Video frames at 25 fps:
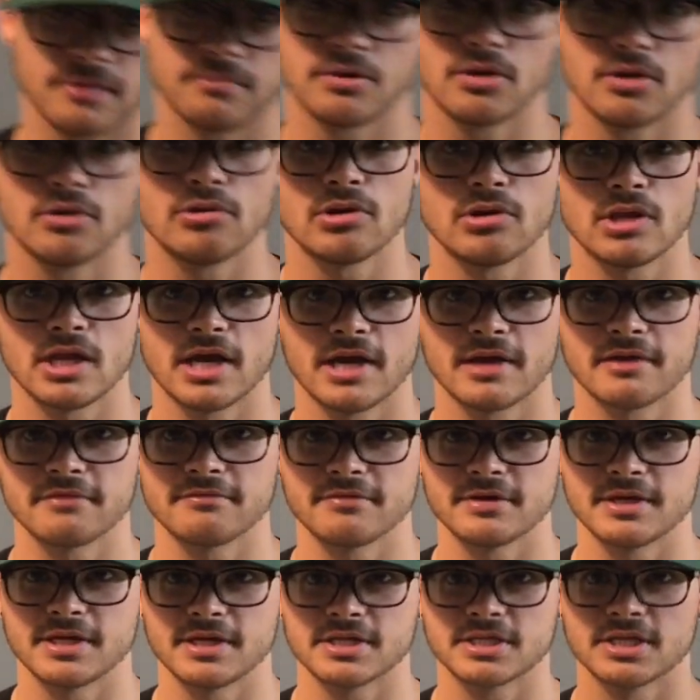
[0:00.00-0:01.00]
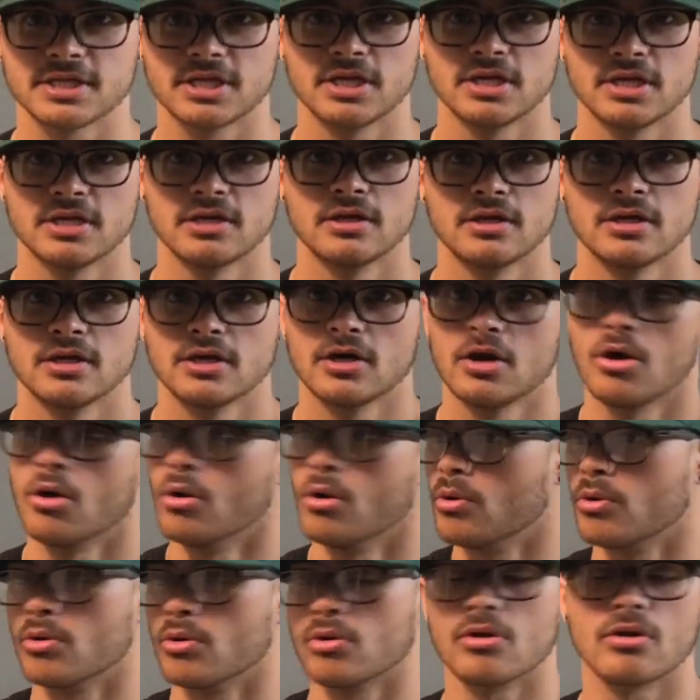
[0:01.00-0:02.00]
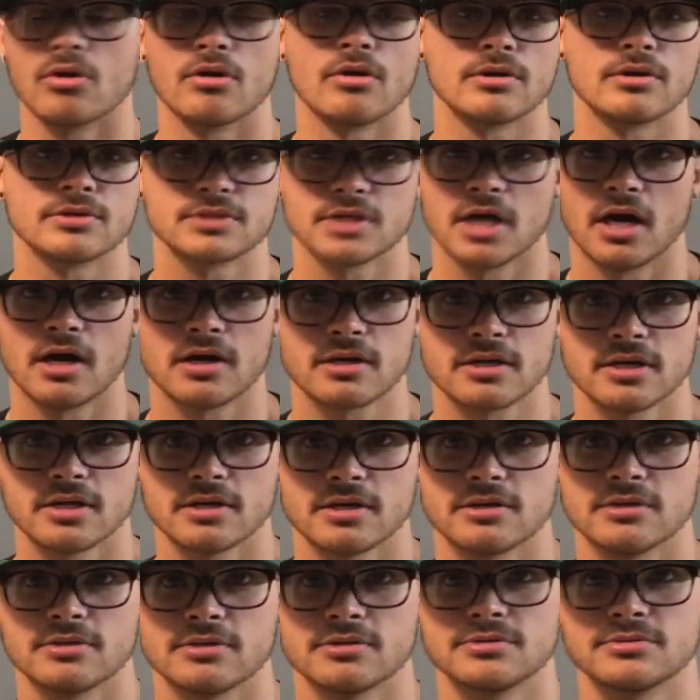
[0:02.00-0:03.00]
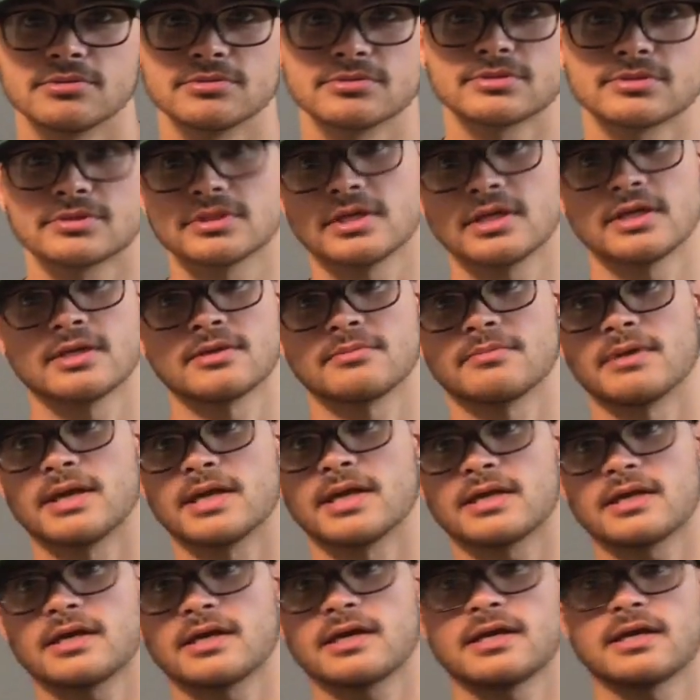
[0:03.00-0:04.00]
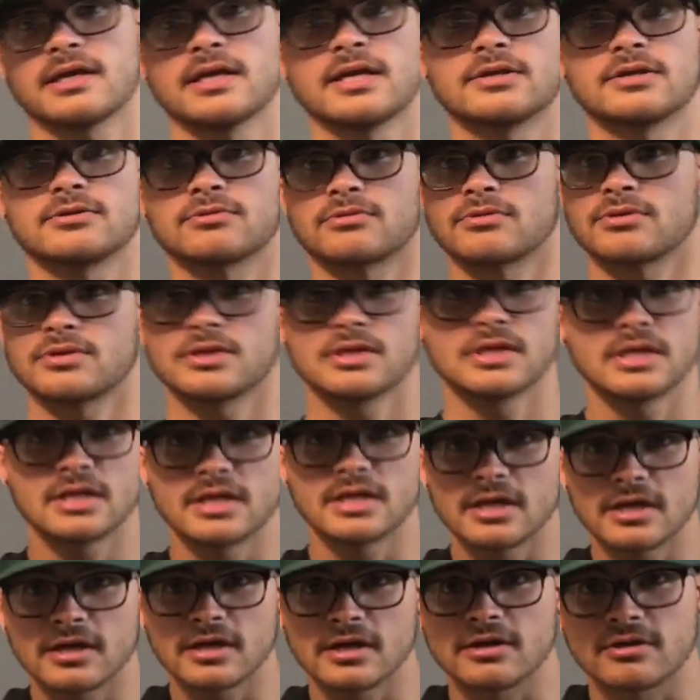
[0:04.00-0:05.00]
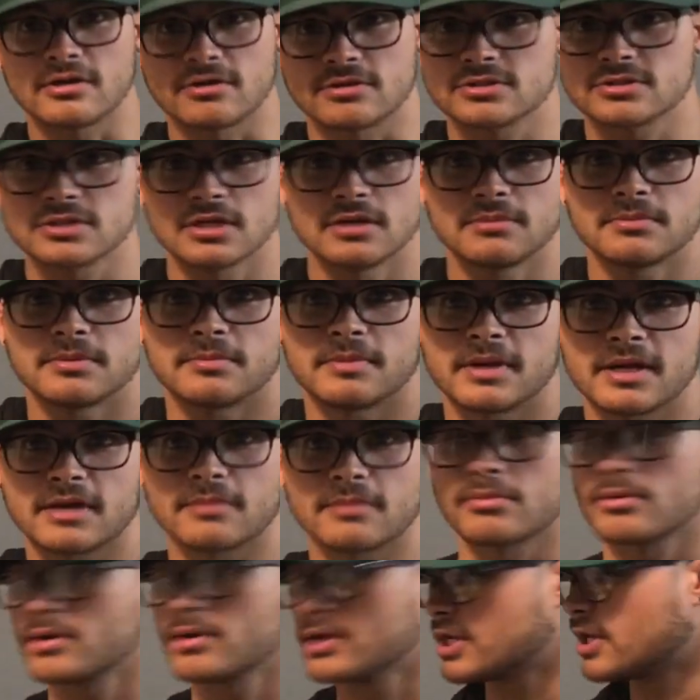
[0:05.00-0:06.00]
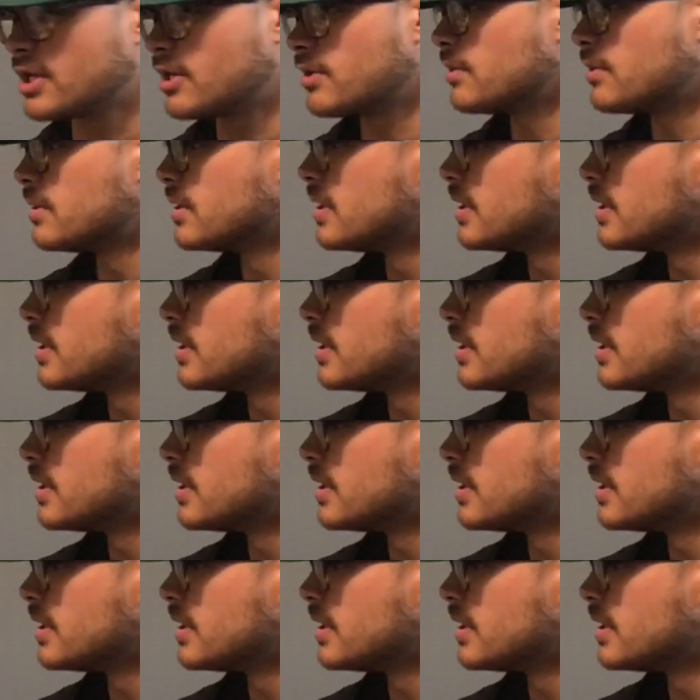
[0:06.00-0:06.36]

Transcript: bowl out of it, or tacos and make a tortilla or something to make a burrito.